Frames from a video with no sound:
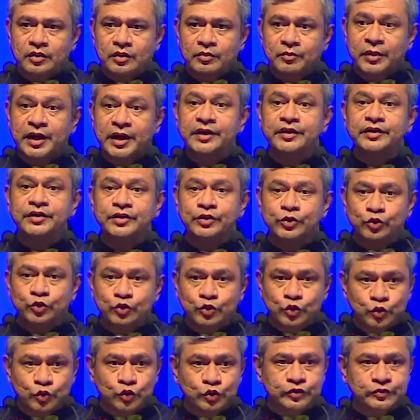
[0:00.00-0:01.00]
Many
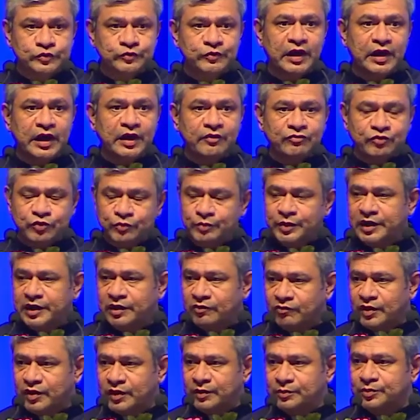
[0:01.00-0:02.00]
new tools will have to be
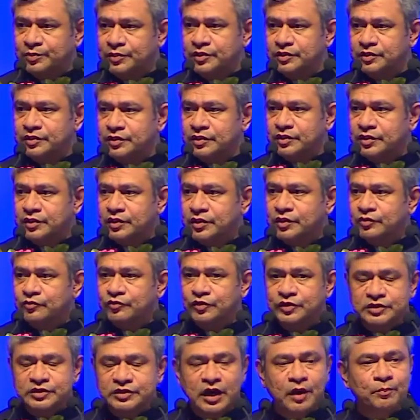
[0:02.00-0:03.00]
developed.
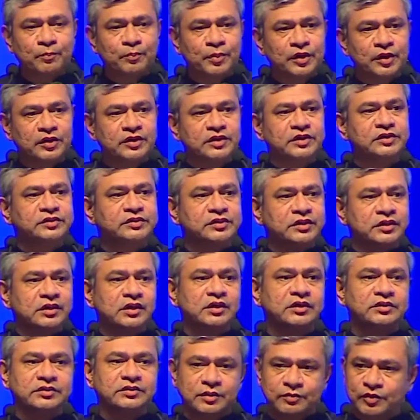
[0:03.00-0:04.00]
For example,
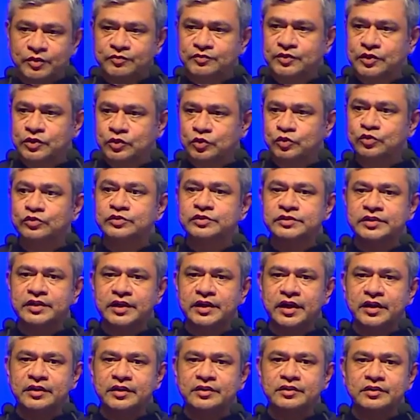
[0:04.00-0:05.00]
recently some of the tools
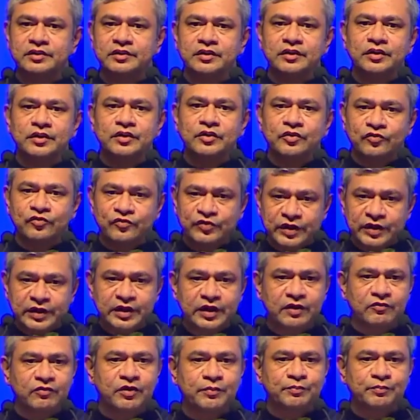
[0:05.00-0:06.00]
that we
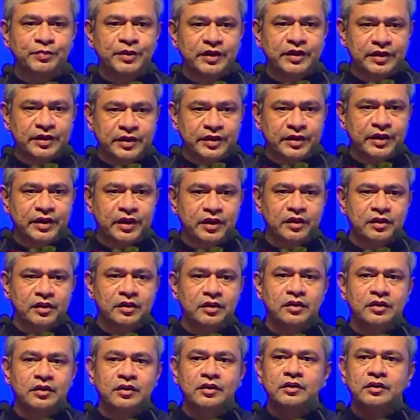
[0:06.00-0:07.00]
developed in India,
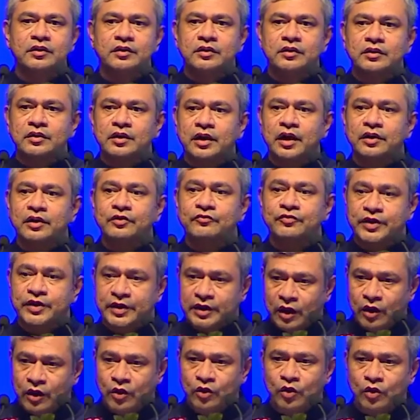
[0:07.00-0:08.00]
and we
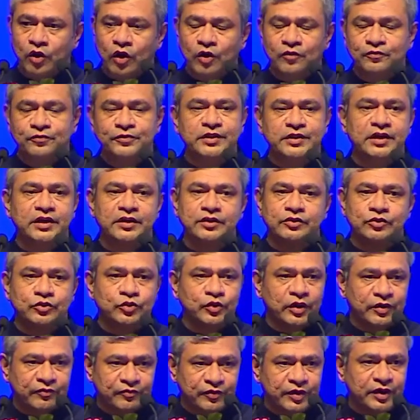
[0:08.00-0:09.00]
now offer that
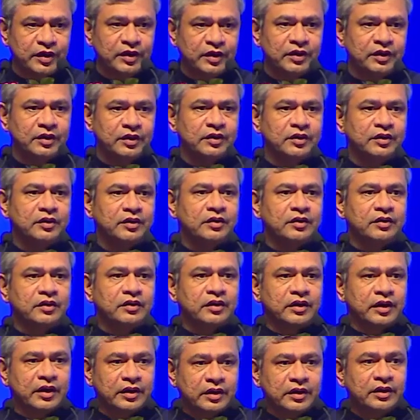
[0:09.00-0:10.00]
to
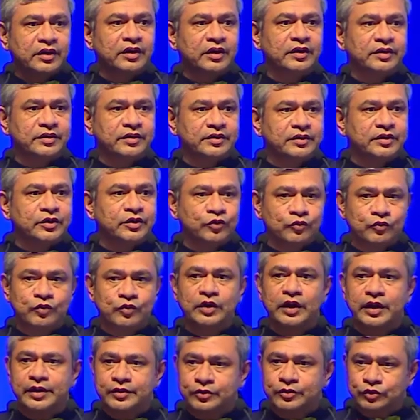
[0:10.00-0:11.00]
any country who
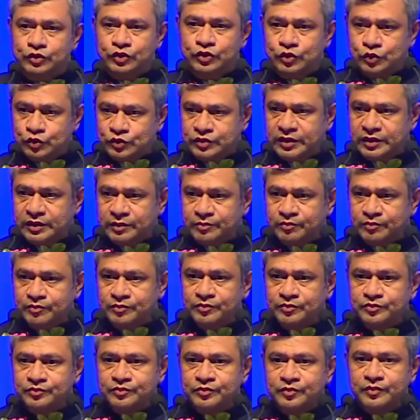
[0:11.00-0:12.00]
would like to use
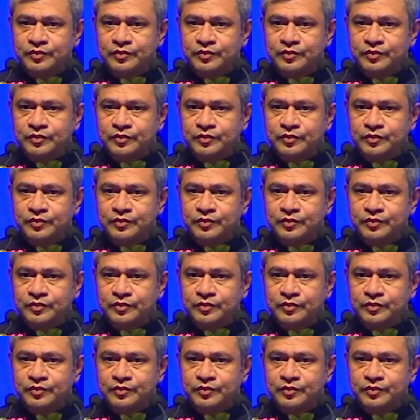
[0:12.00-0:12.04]
them,